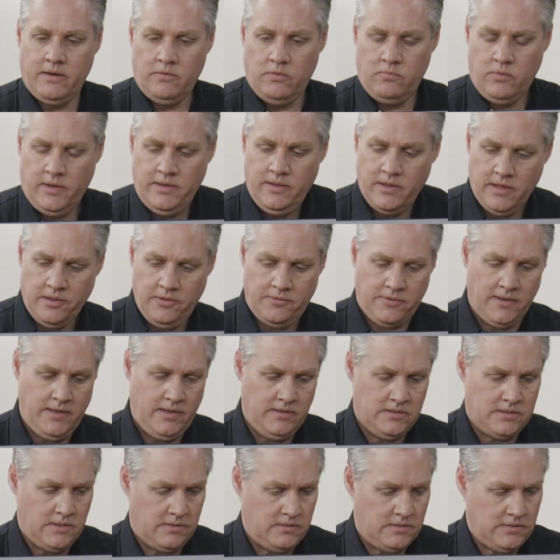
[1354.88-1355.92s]
one of the other
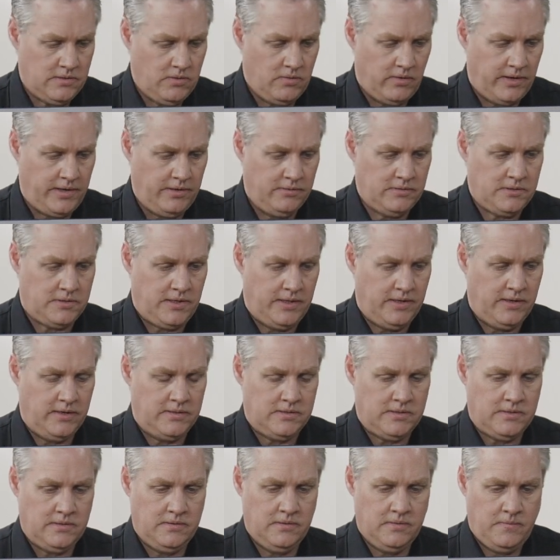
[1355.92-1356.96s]
things that's quite interesting
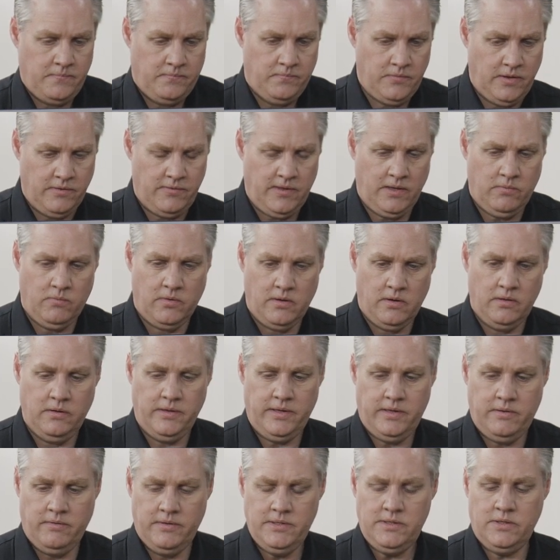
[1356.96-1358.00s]
is you think, well,
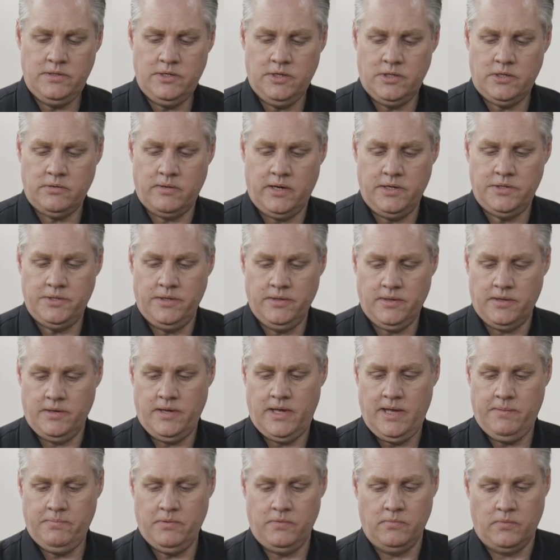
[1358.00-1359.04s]
there is a situation that can
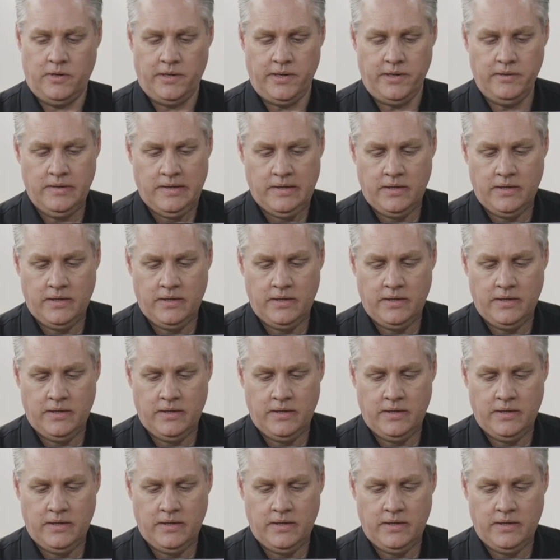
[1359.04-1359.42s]
happen where